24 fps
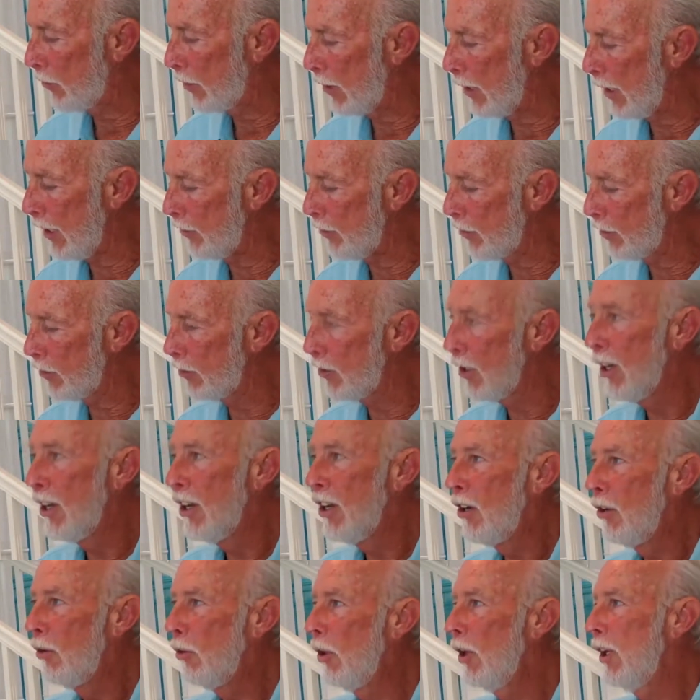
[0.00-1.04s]
and these are
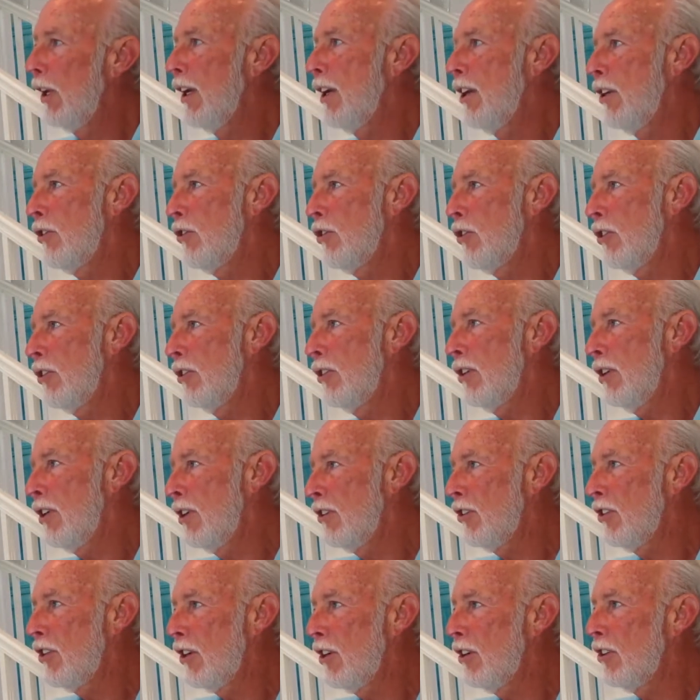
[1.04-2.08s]
really
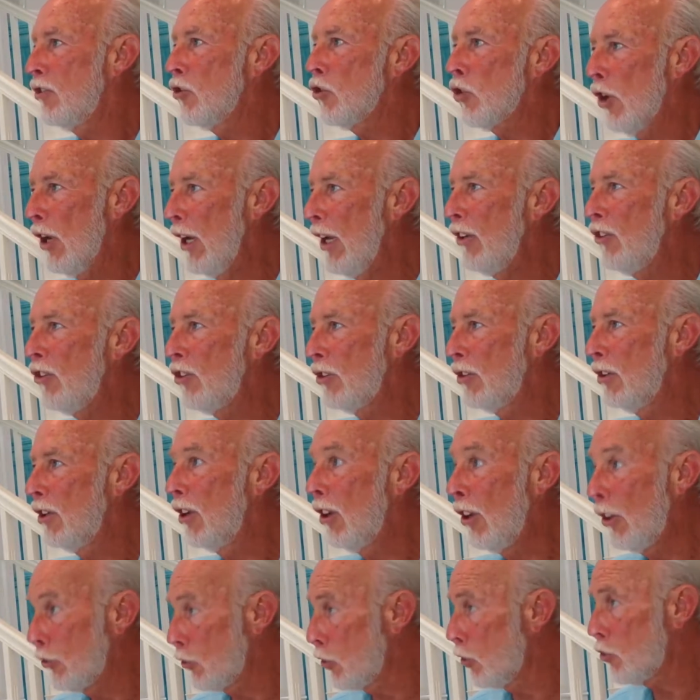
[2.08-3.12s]
considered trace or
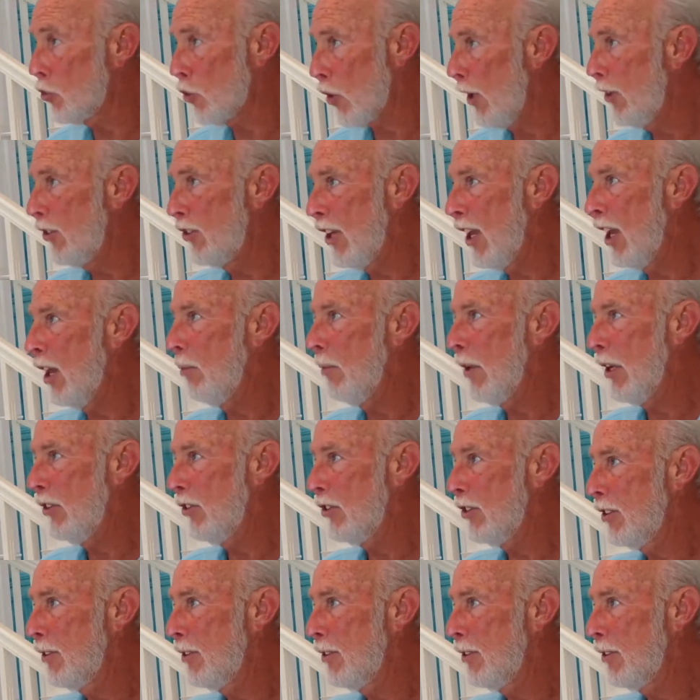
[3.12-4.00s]
ultra trace elements.